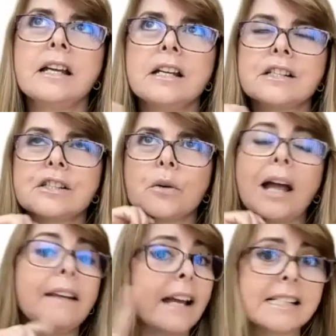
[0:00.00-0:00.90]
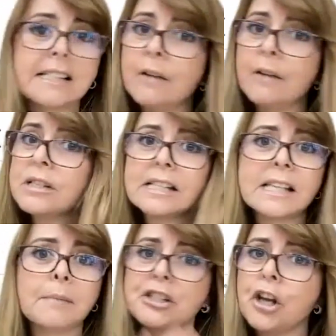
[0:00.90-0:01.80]
So, and that was the
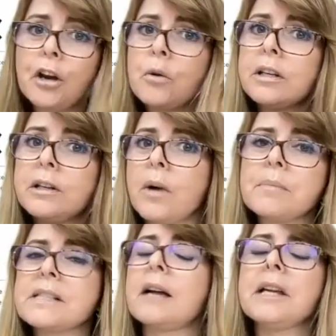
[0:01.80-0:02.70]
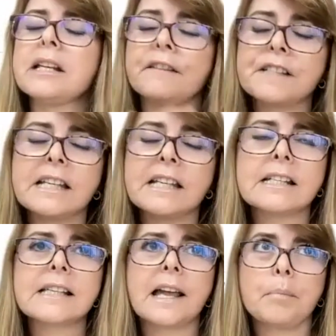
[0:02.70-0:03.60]
same. It's not only Web Summit. I've seen
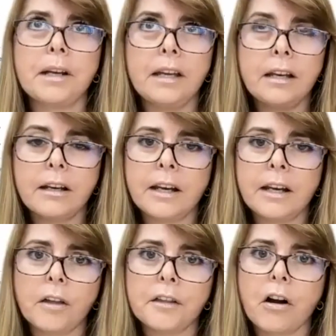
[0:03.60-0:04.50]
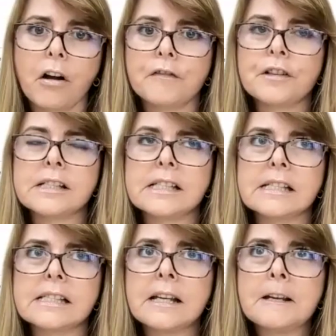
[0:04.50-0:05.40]
this happening in other
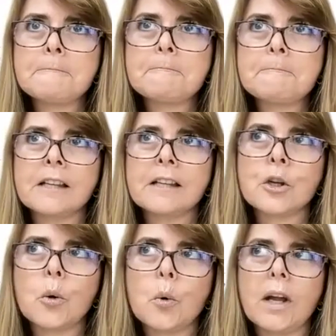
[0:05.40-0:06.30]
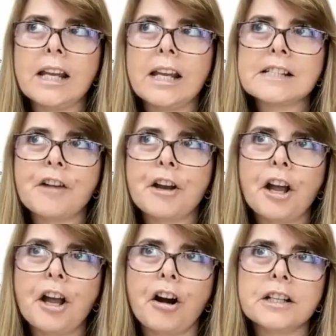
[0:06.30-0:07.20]
conferences. So it is
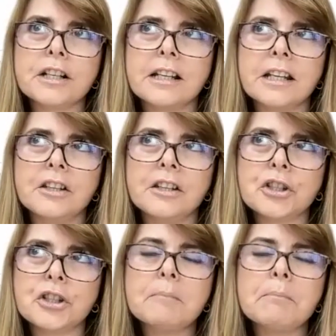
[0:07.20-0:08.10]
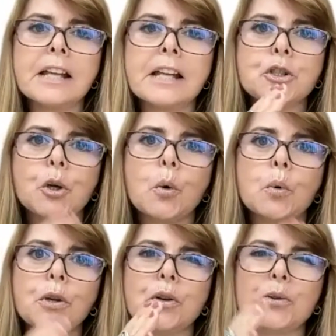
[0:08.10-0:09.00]
very hard. You shouldn't plan to
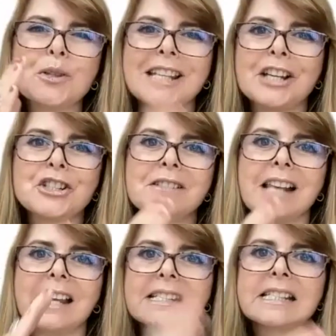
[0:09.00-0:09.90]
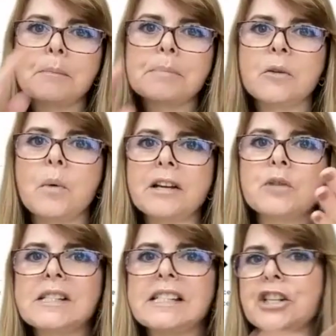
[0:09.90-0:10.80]
go, you know, to sessions like
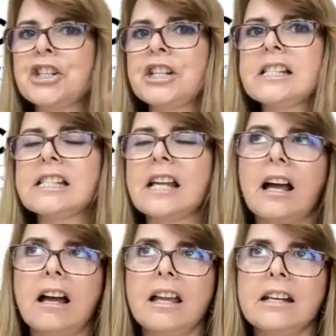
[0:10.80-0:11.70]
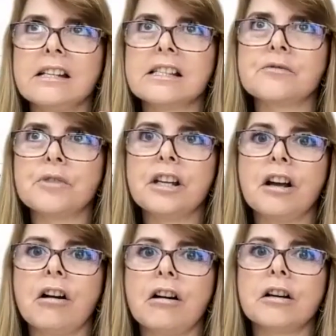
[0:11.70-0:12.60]
subsequent sessions. It is really
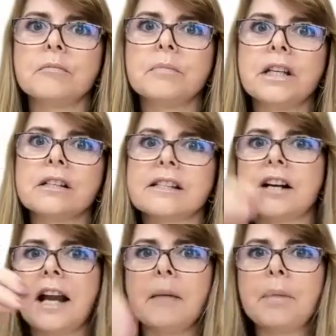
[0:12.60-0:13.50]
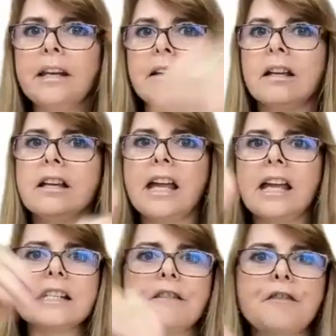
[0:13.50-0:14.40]
hard because they're happening
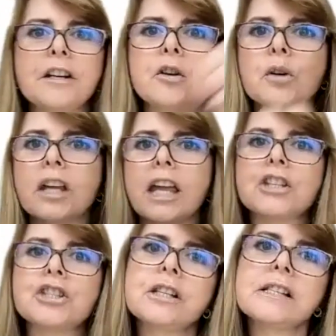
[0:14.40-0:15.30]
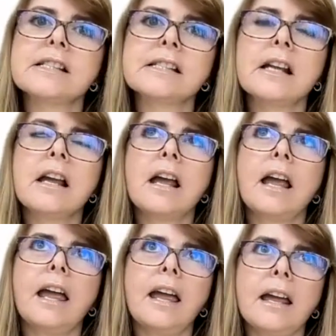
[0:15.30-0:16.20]
in different locations.
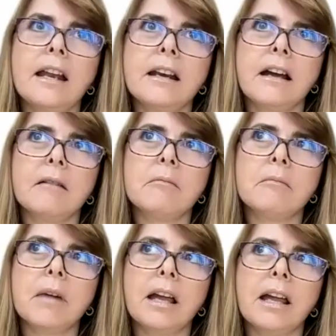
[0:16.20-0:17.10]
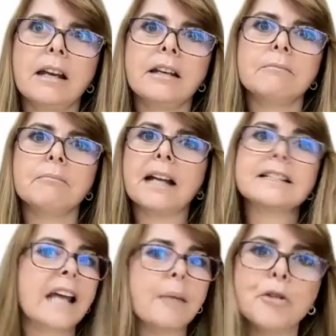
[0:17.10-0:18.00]
And by the
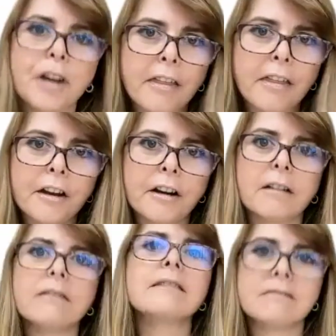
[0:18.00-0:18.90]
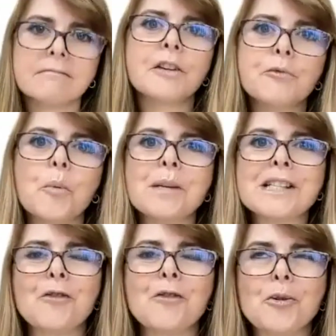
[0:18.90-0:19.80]
time you get there, the room
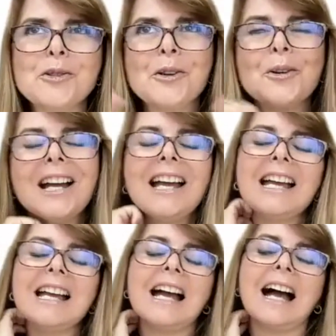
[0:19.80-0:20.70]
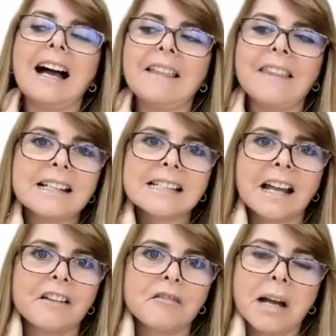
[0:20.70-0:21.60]
is full. So that's
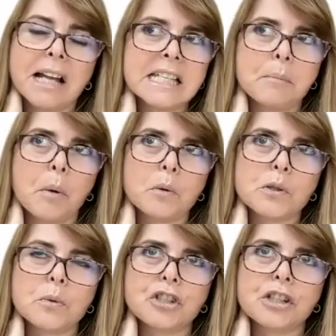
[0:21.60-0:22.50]
kind of my tip also.